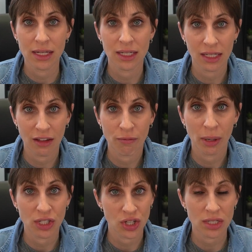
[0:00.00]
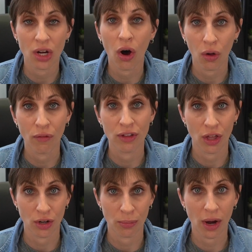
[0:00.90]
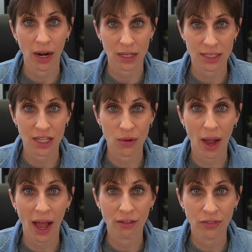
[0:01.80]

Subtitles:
give budget to all of the other products that you have.